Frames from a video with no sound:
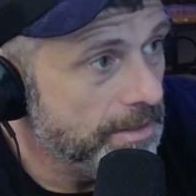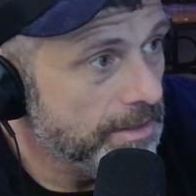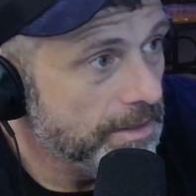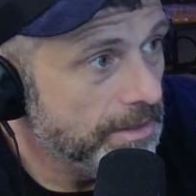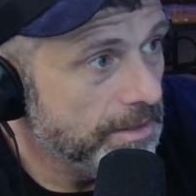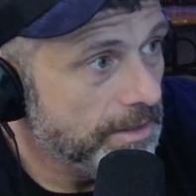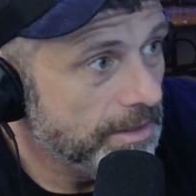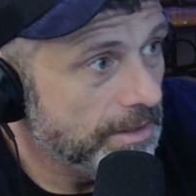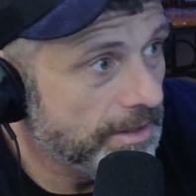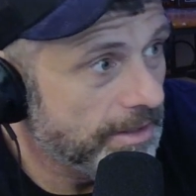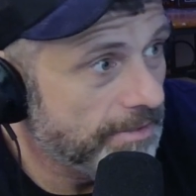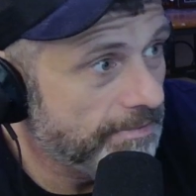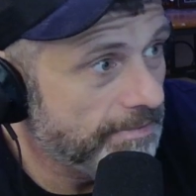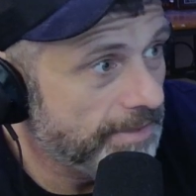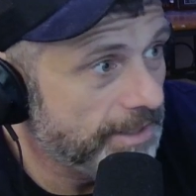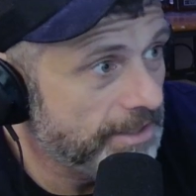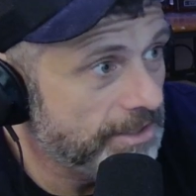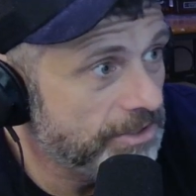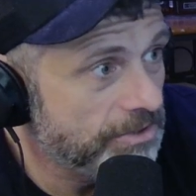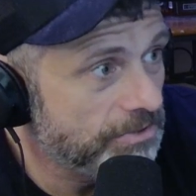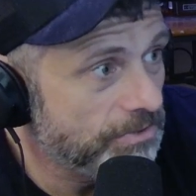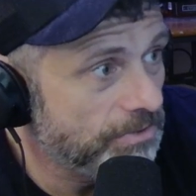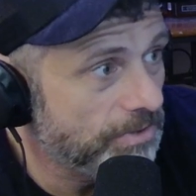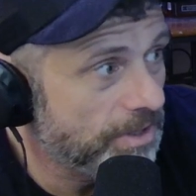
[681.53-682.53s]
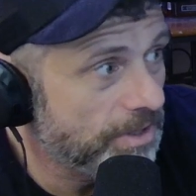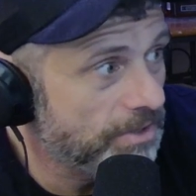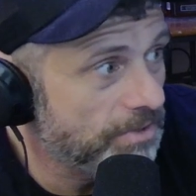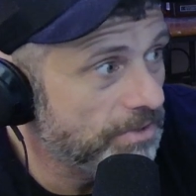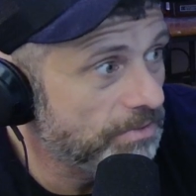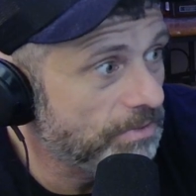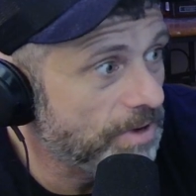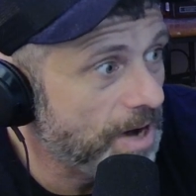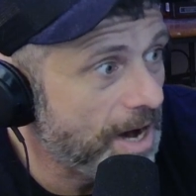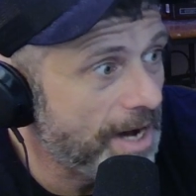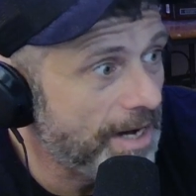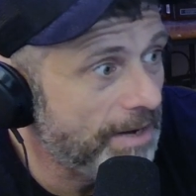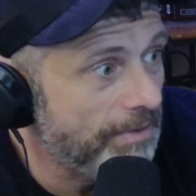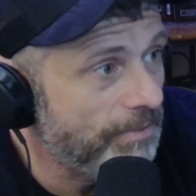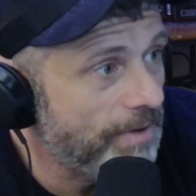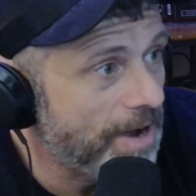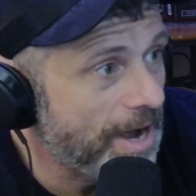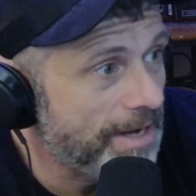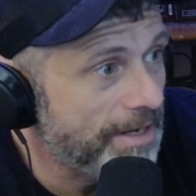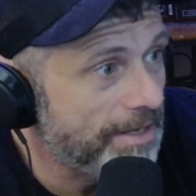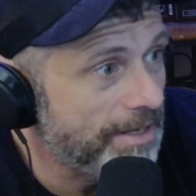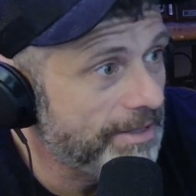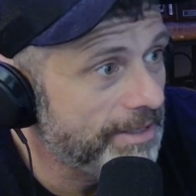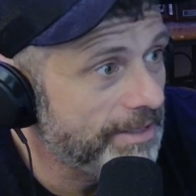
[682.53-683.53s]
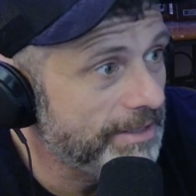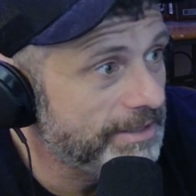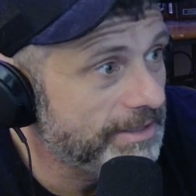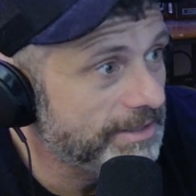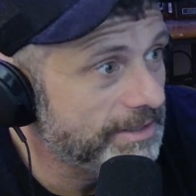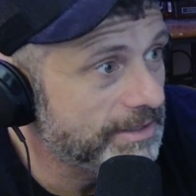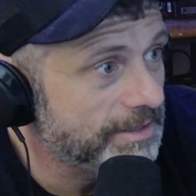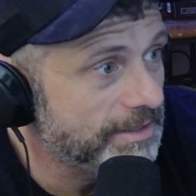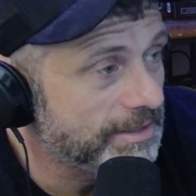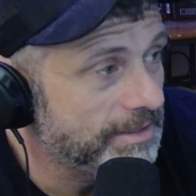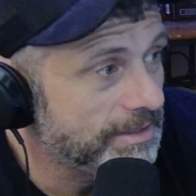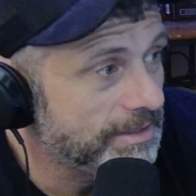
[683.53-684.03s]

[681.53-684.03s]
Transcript: And it makes you wonder why. Why do they just...